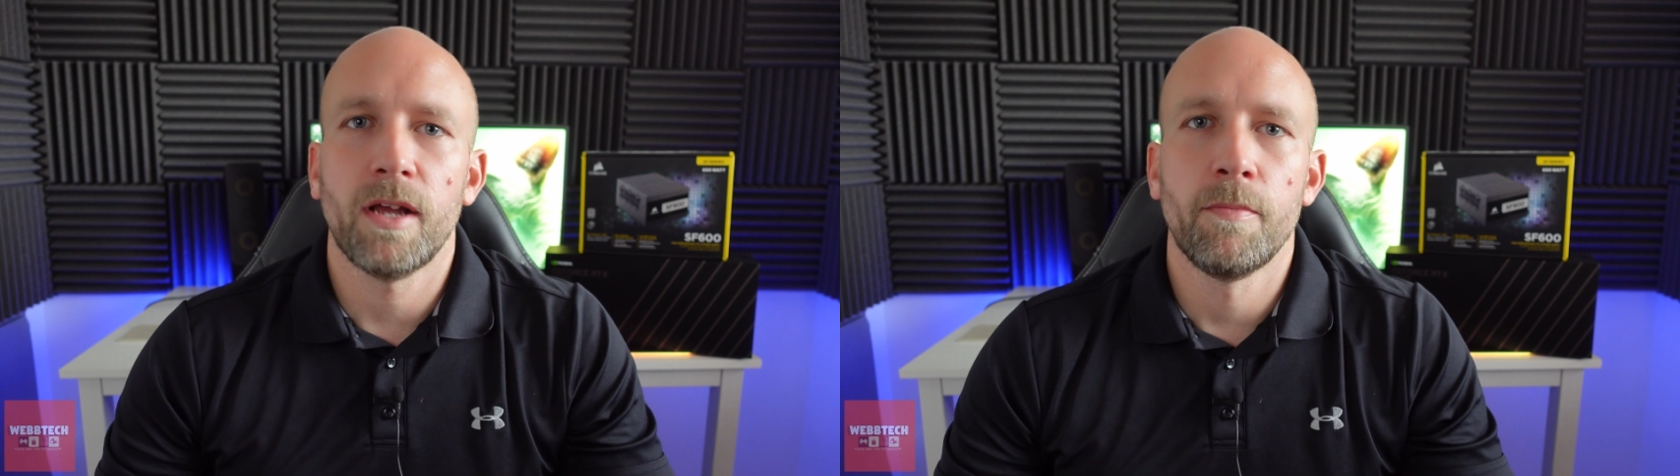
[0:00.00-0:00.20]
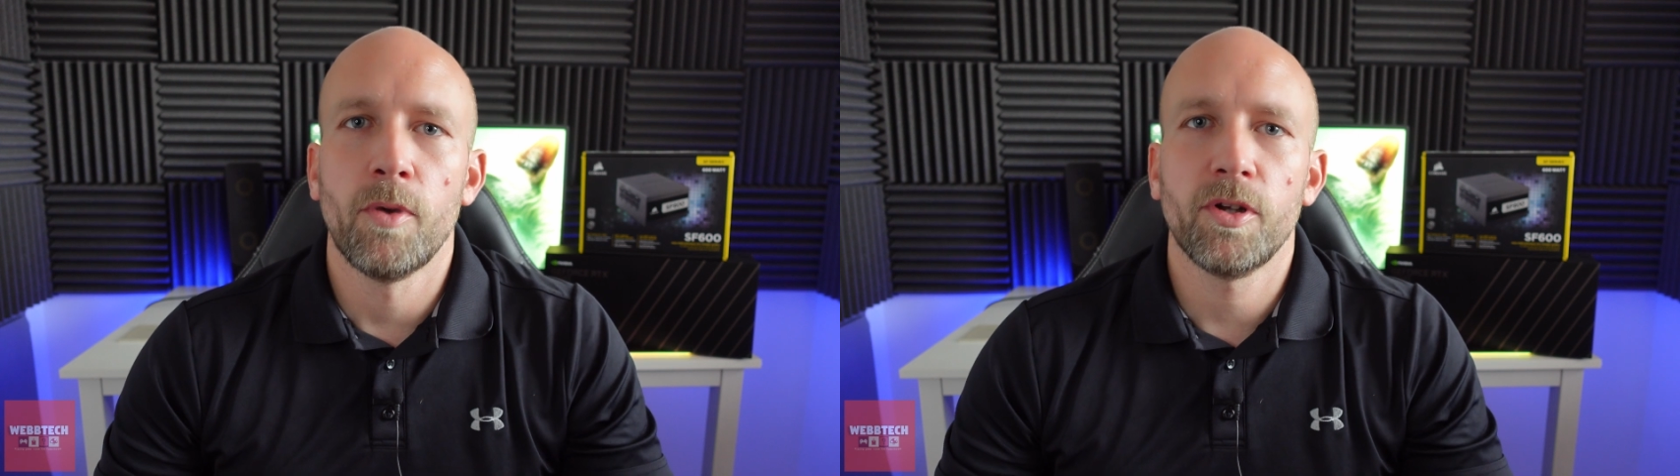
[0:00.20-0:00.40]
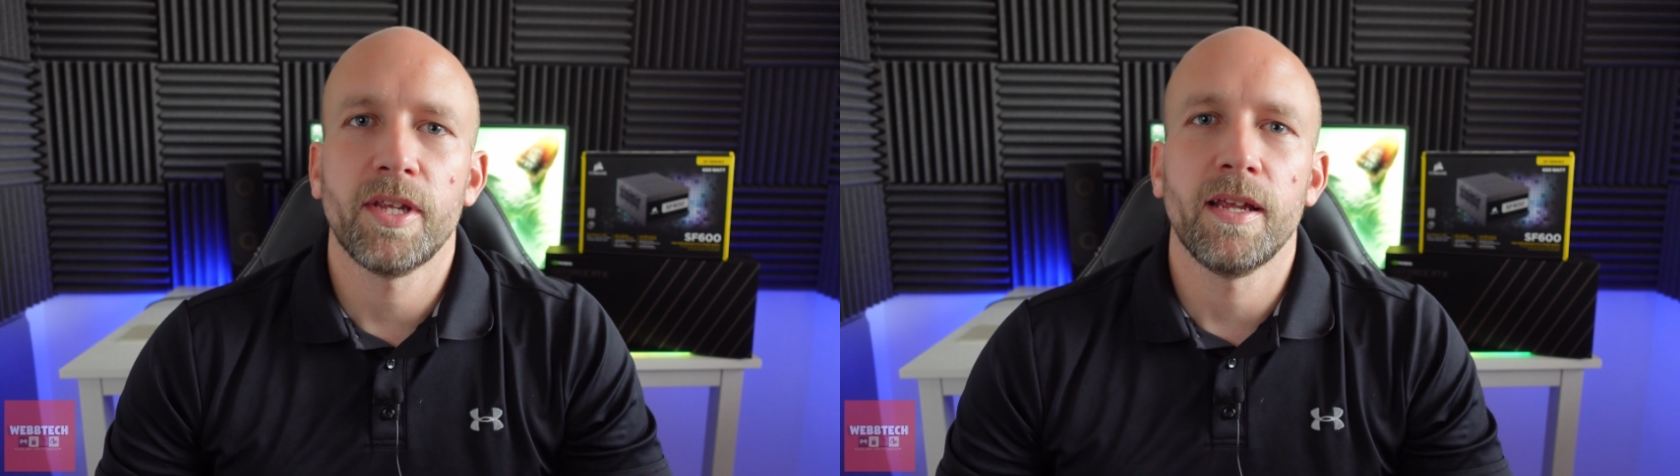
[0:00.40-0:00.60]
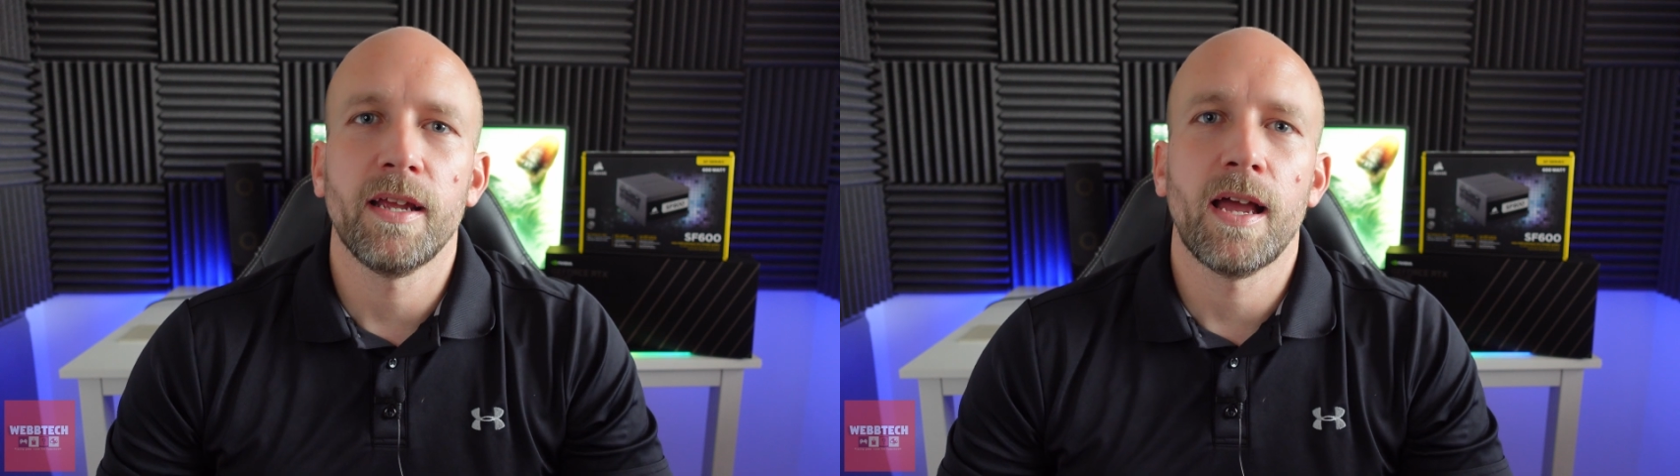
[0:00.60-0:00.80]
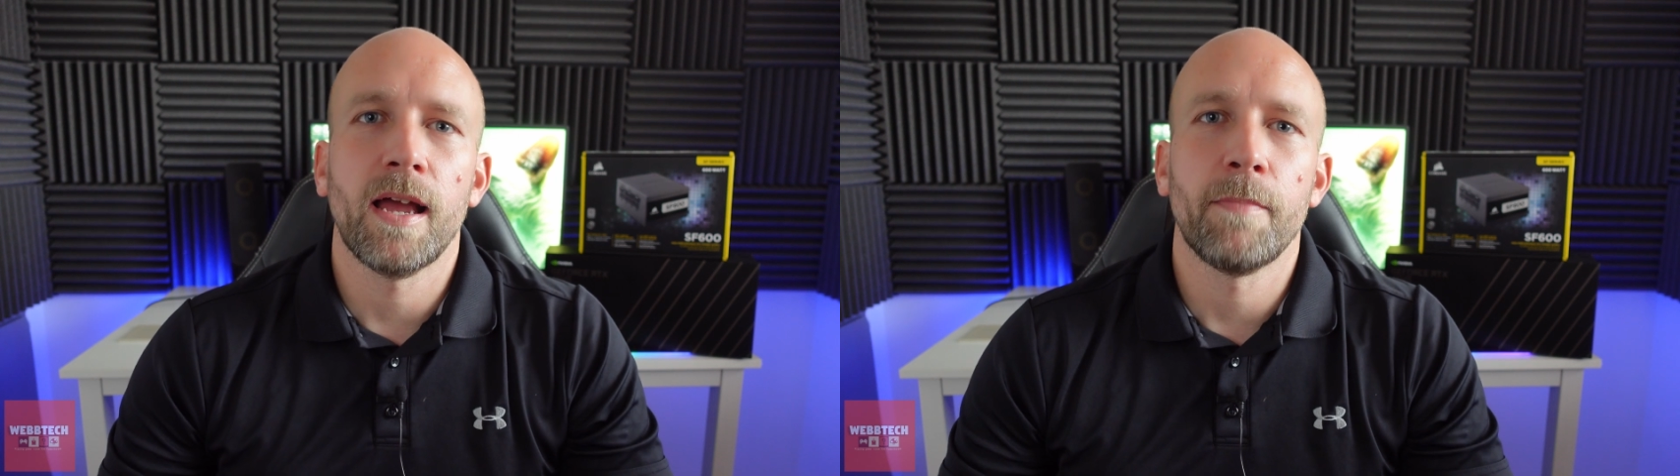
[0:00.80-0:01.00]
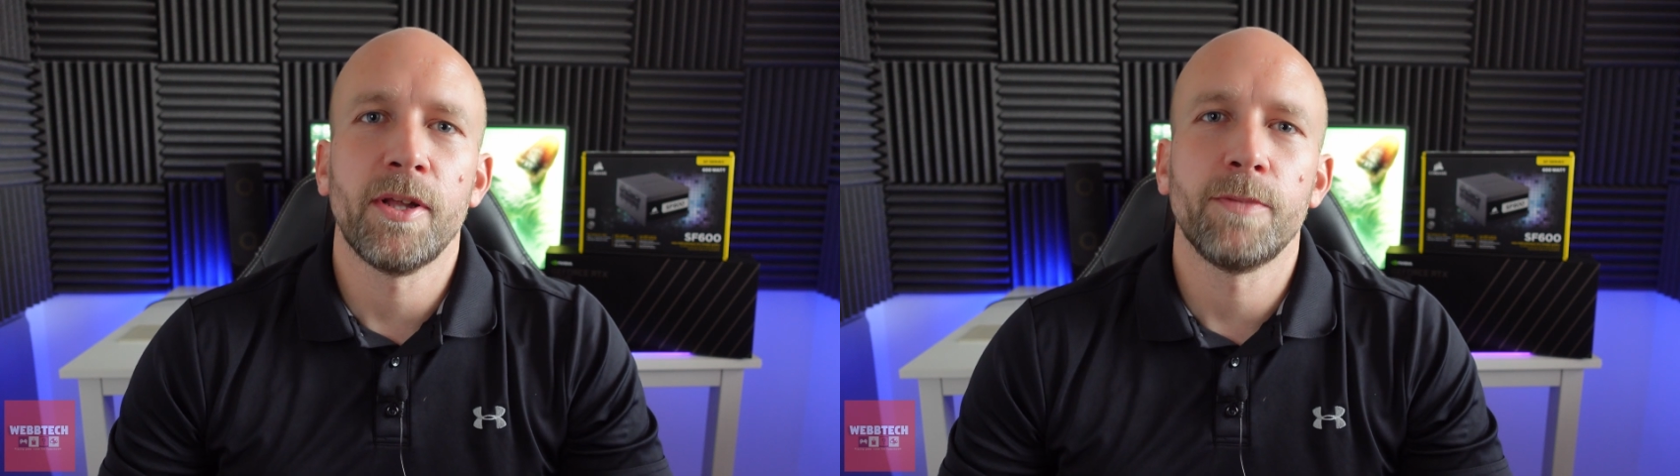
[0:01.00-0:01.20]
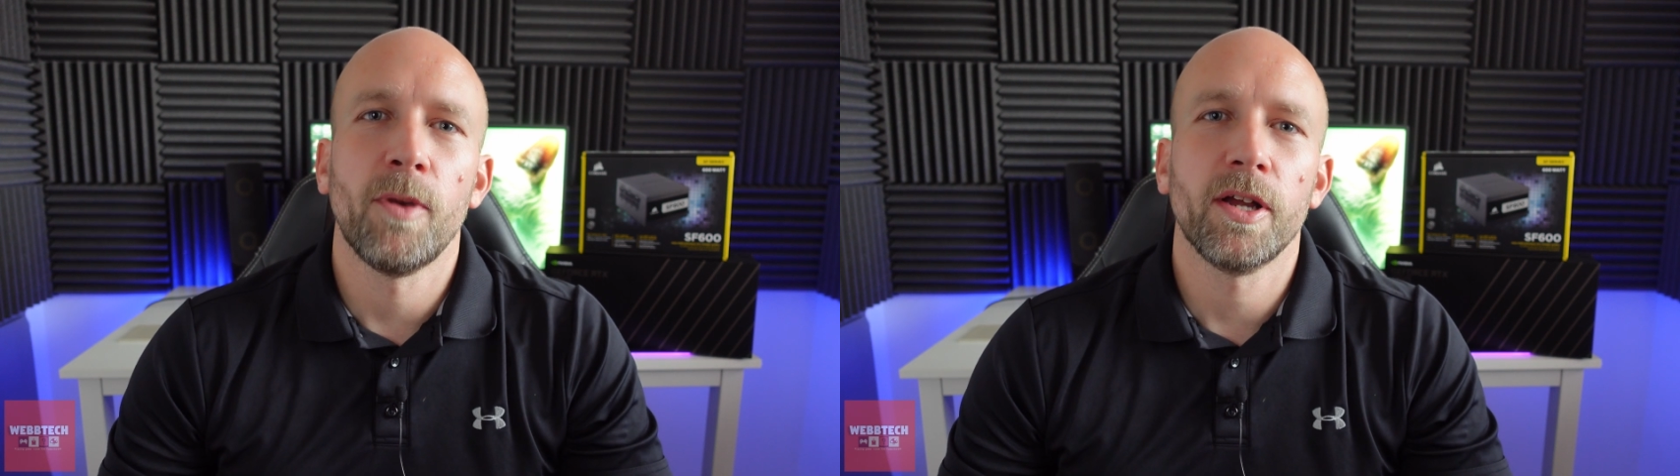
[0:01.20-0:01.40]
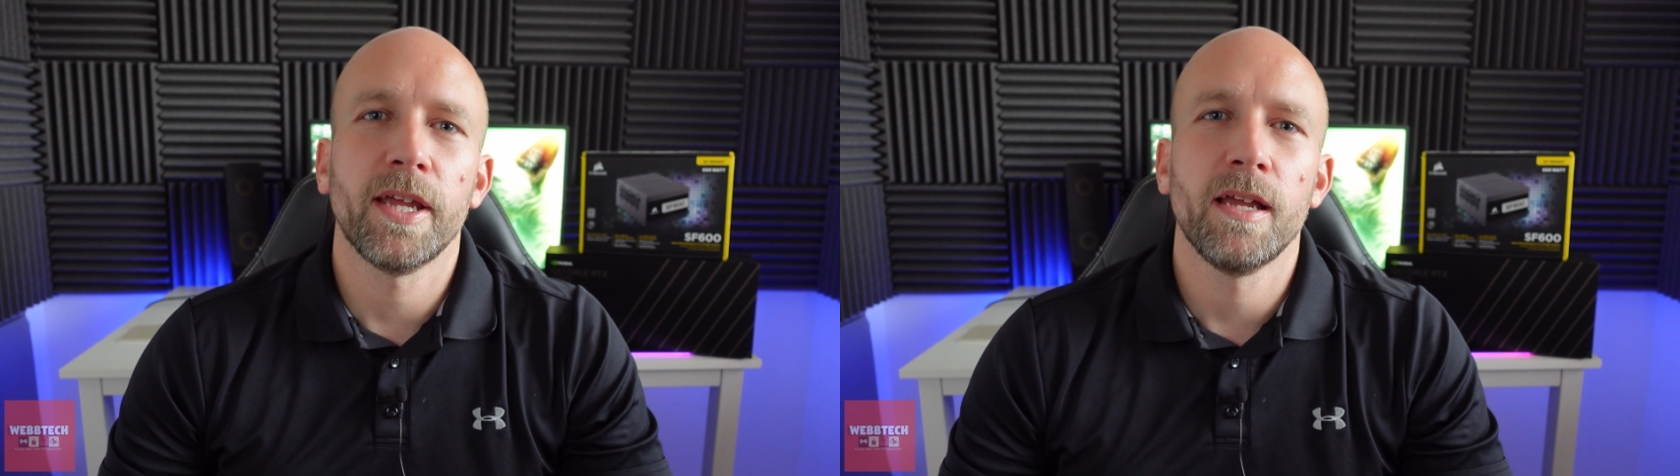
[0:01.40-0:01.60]
unboxing and
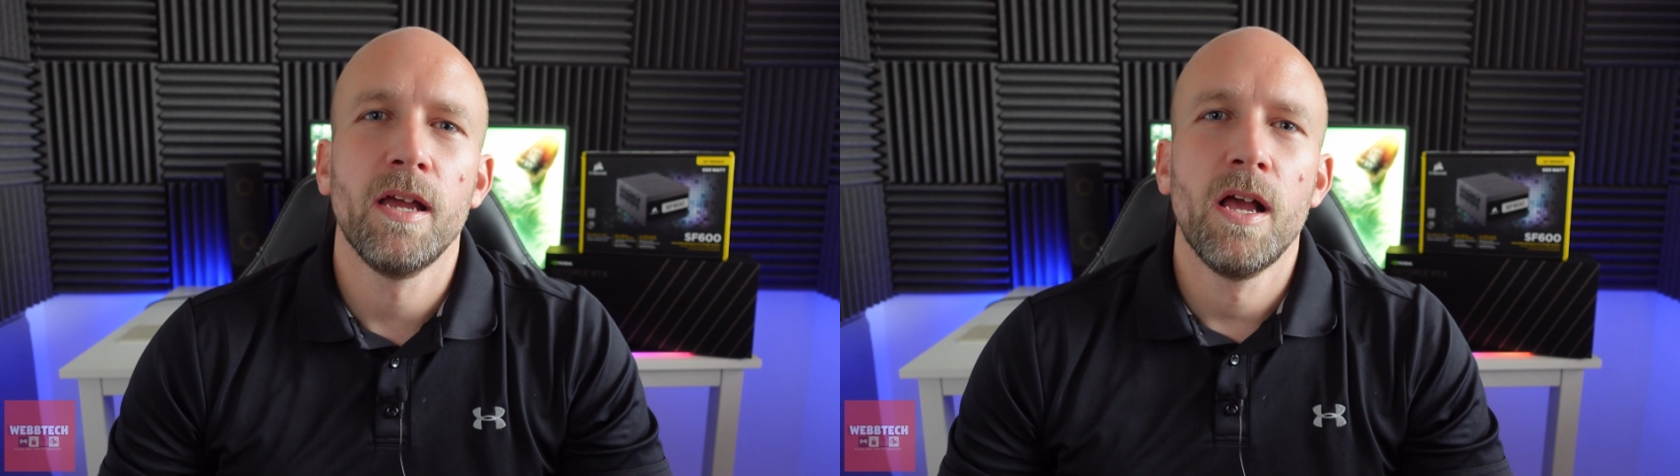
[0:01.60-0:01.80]
benchmarking.